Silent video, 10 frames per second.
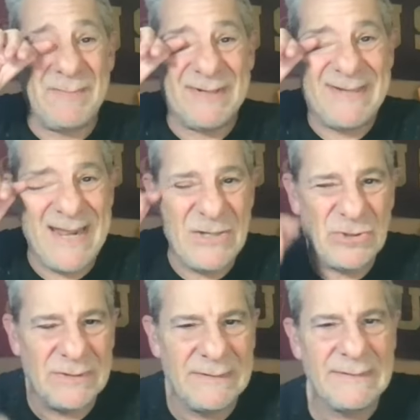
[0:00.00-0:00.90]

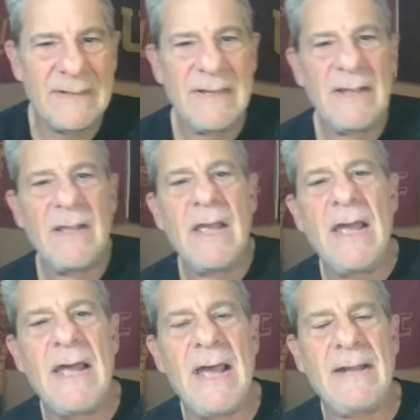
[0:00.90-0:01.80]
limitations
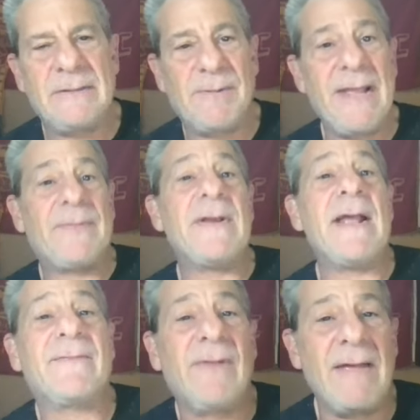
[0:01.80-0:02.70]
to play at the
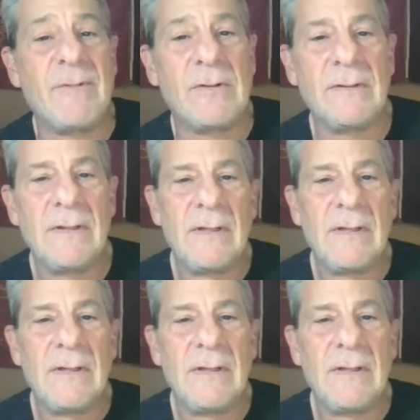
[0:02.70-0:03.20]
next level.